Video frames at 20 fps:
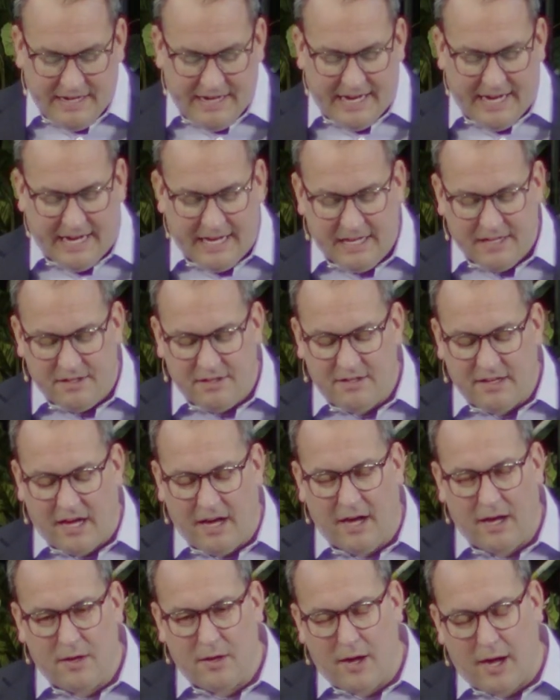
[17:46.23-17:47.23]
And
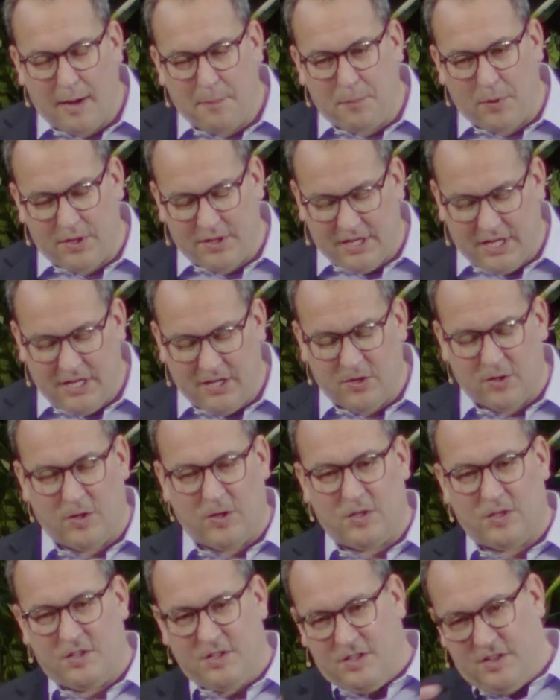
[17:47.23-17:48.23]
uh, up on the
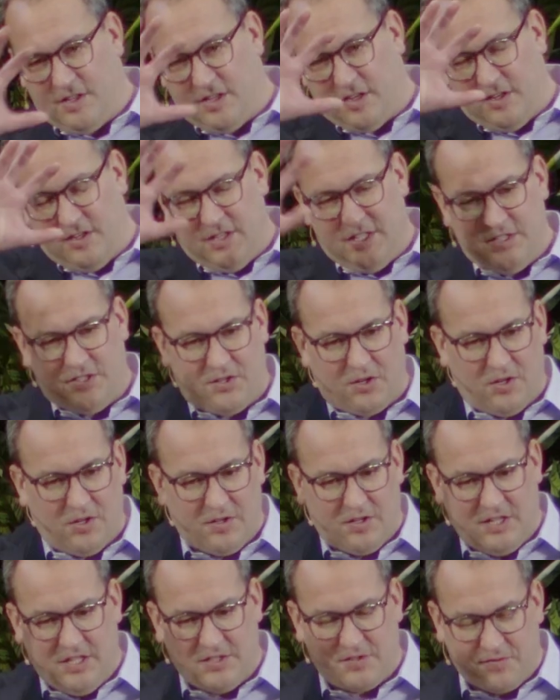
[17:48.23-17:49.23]
hill, there, these are
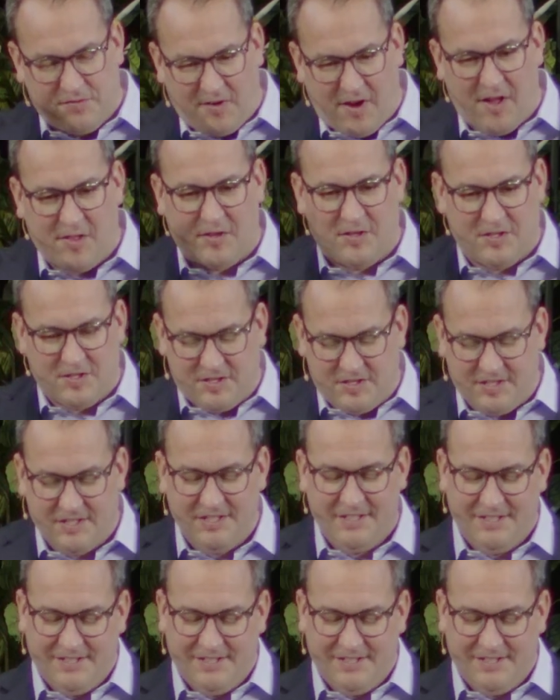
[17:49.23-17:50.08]
his father's